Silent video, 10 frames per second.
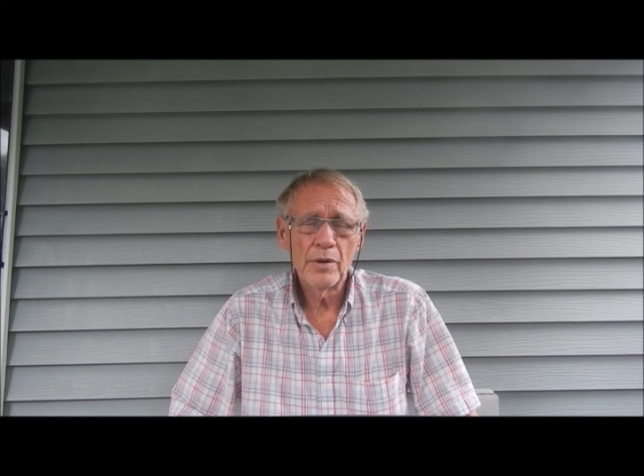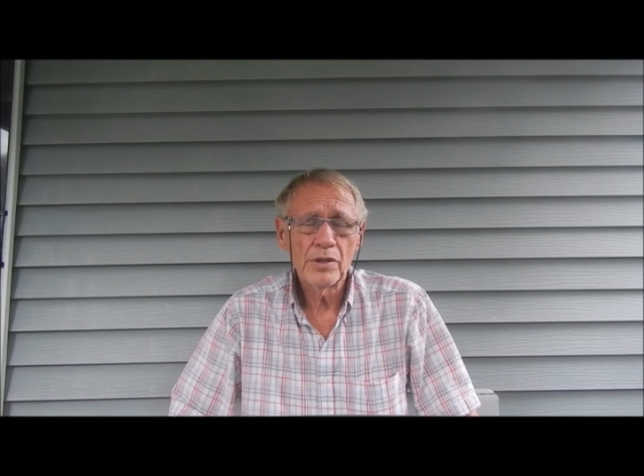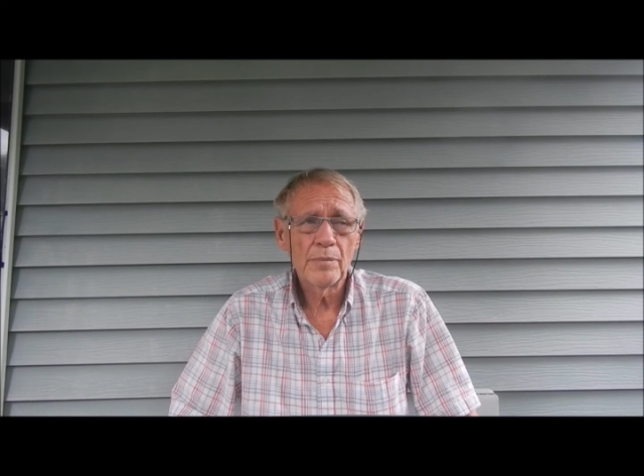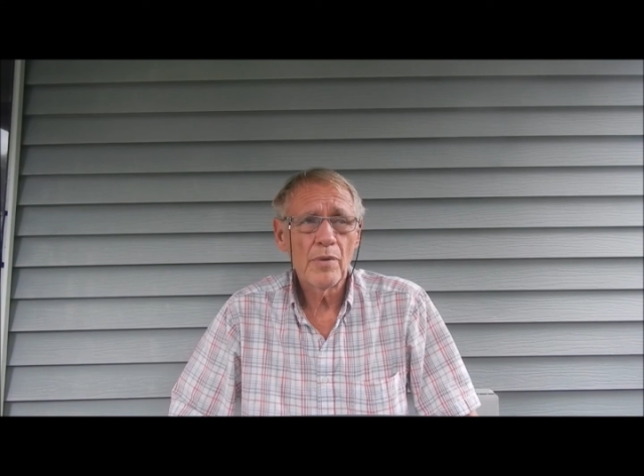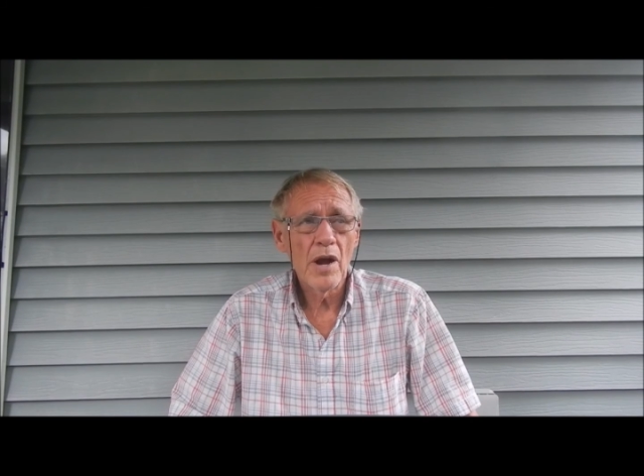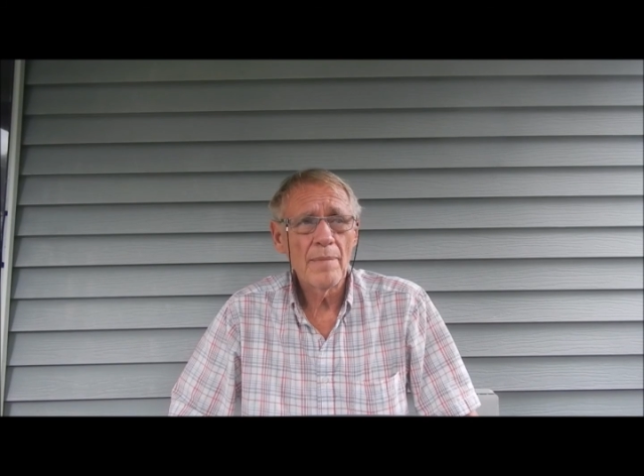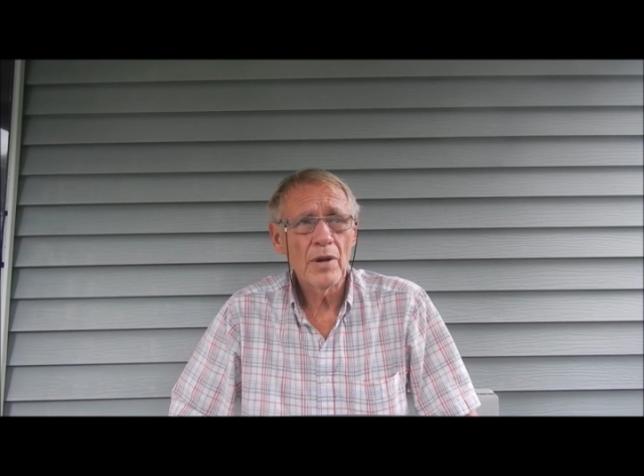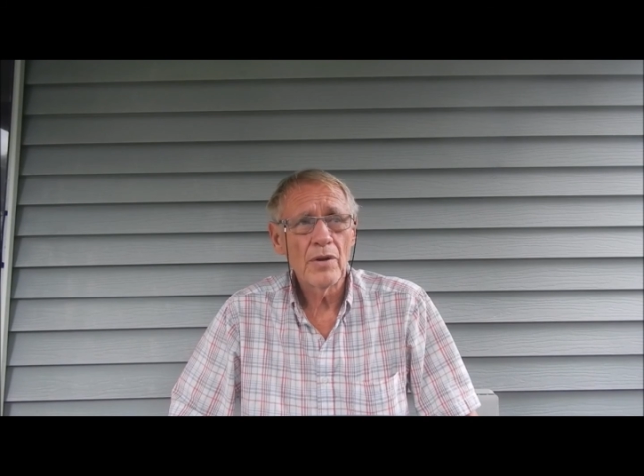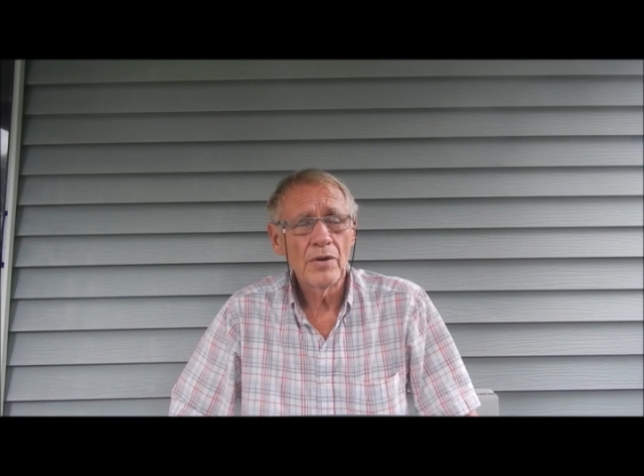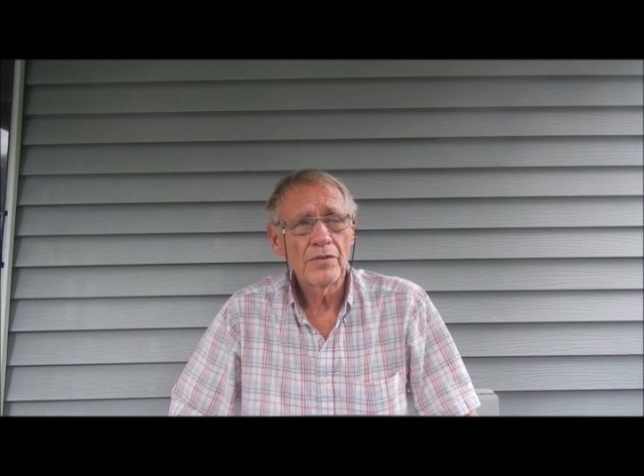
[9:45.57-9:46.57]
put the primer
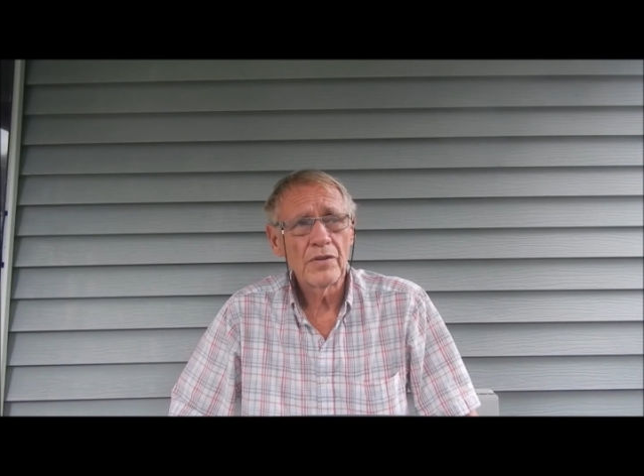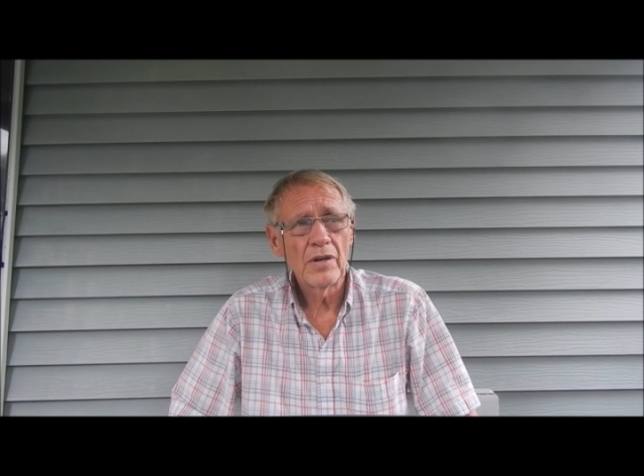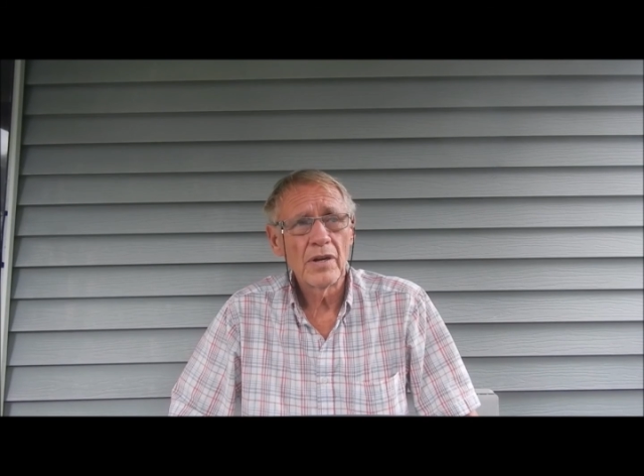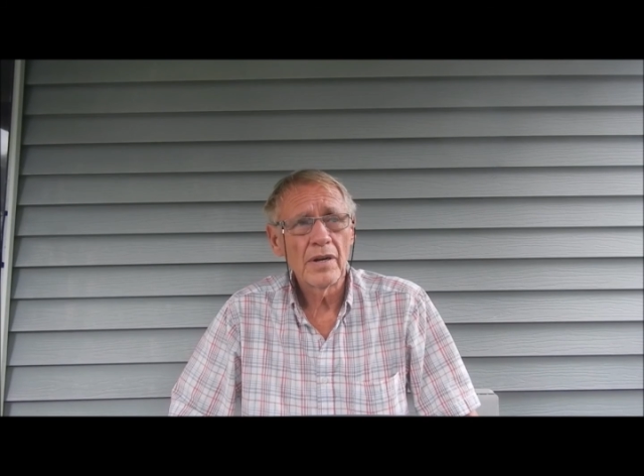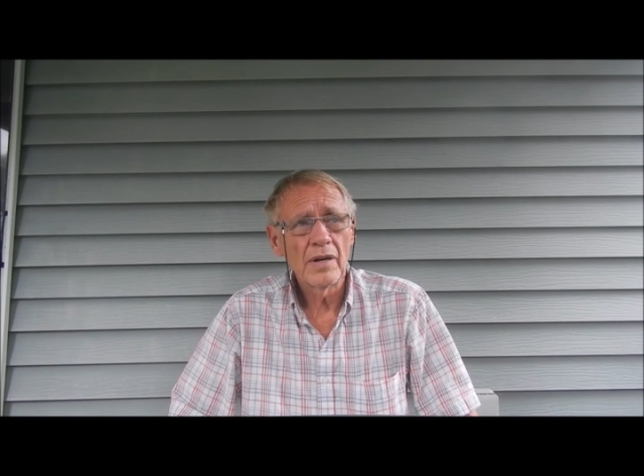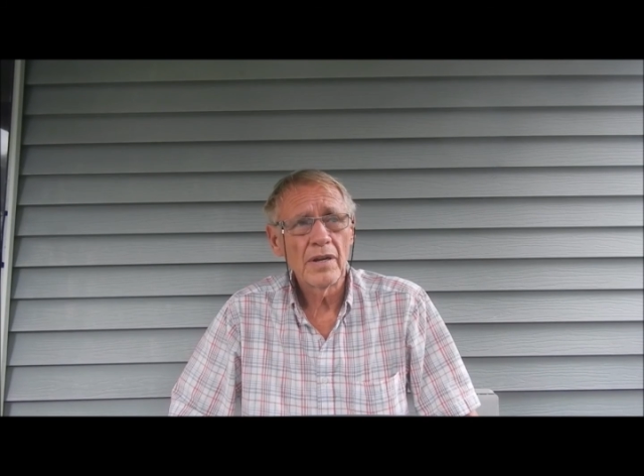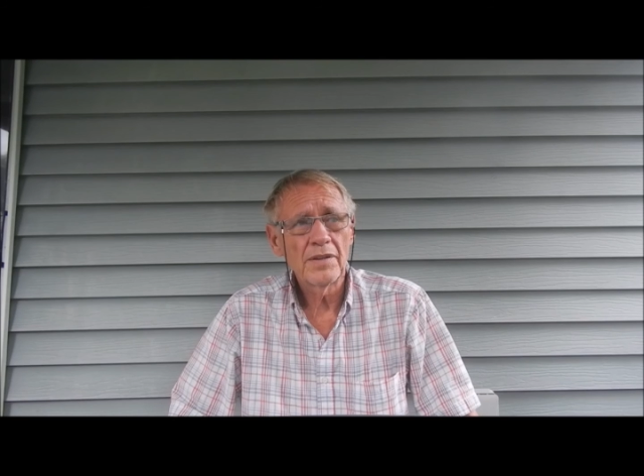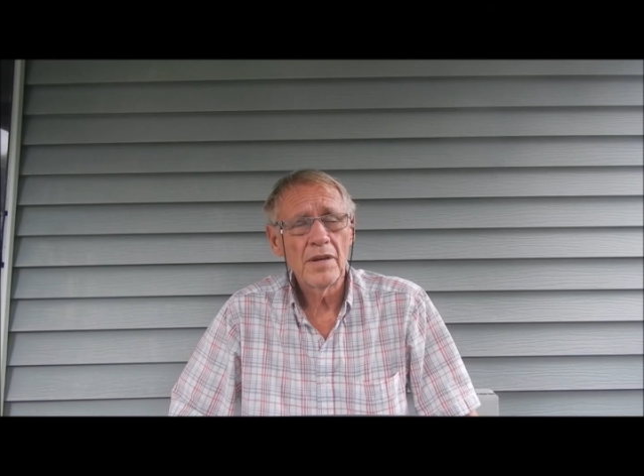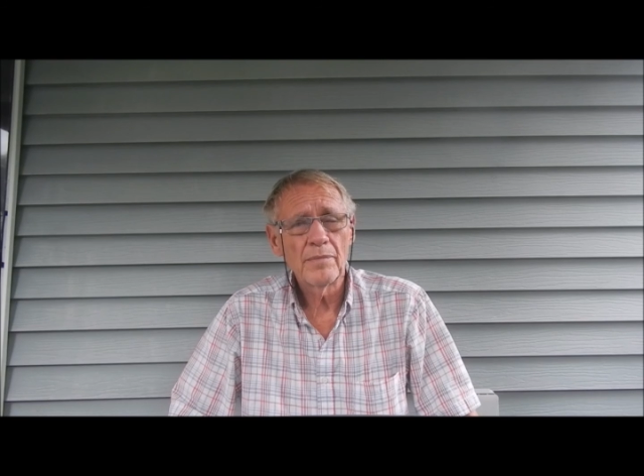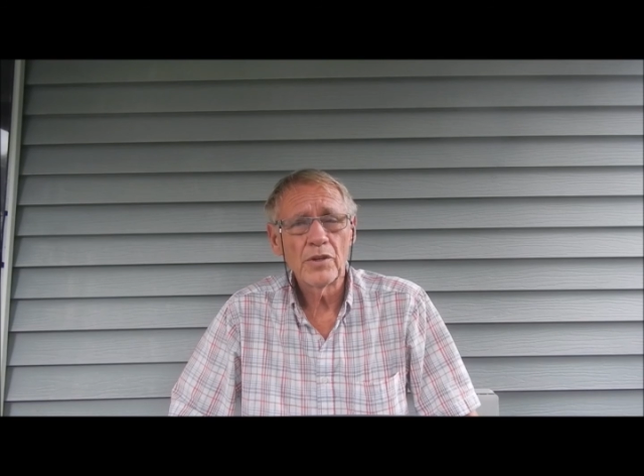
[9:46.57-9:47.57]
coats on and let
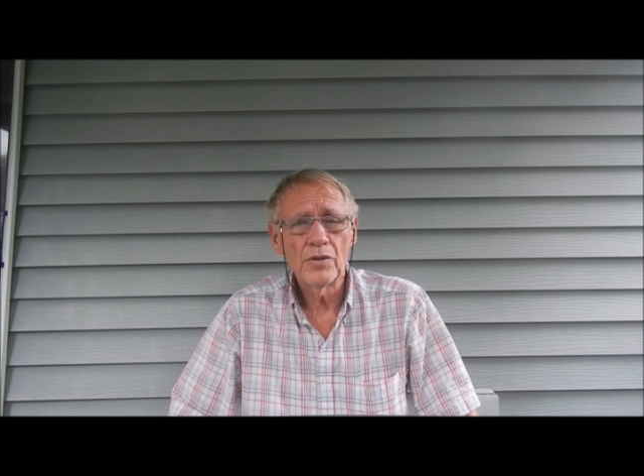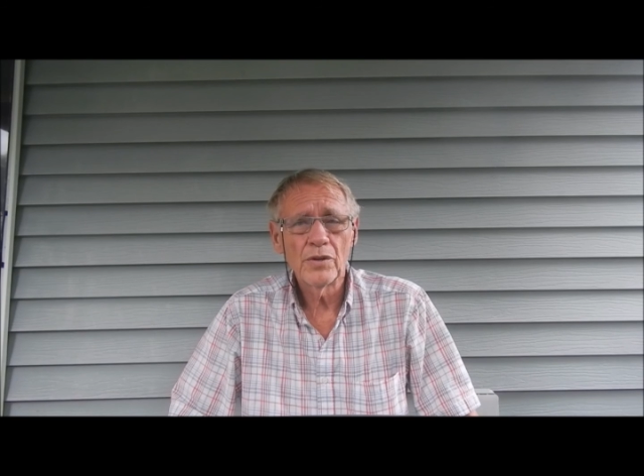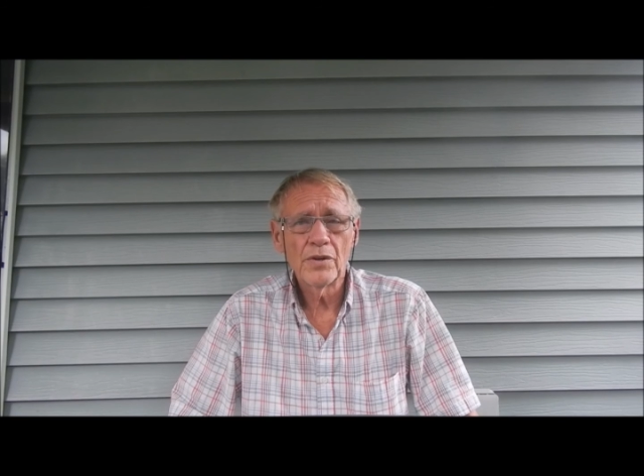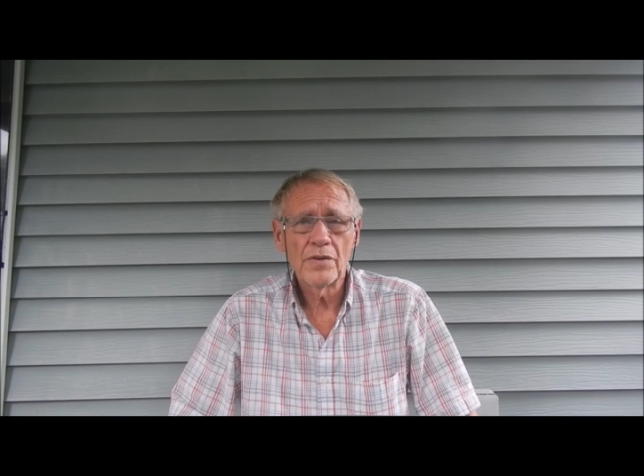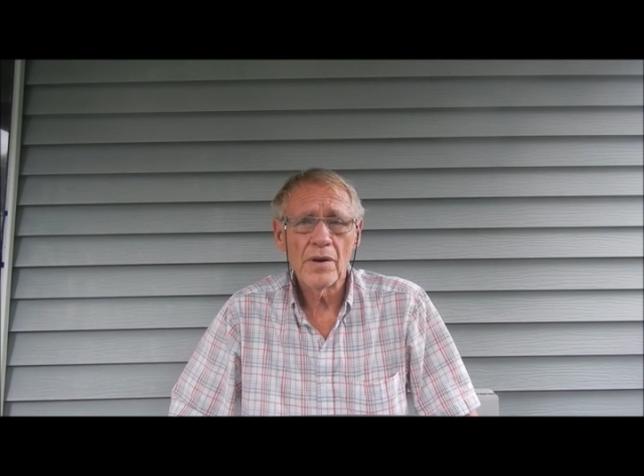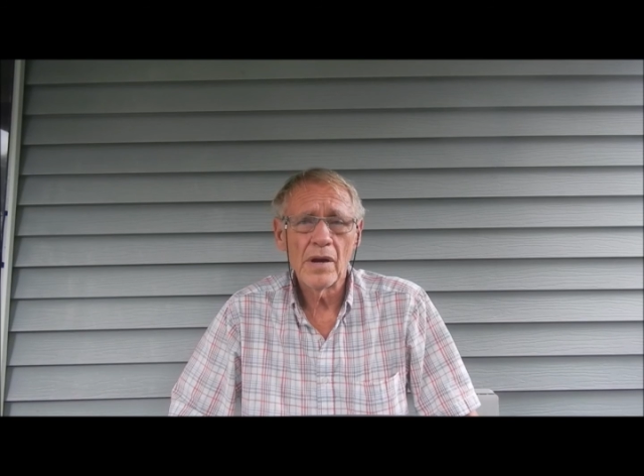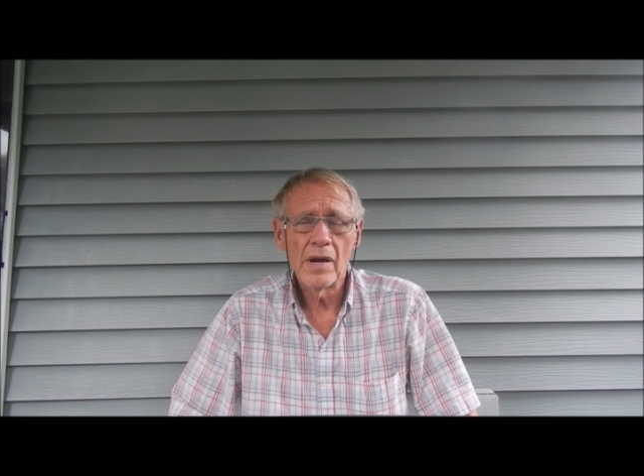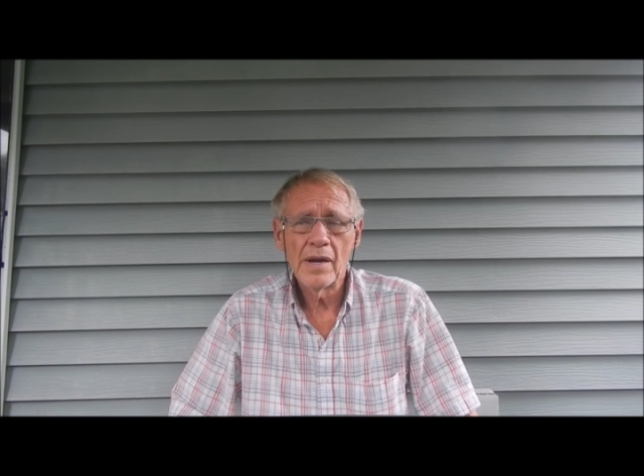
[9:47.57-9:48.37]
them cure and dry,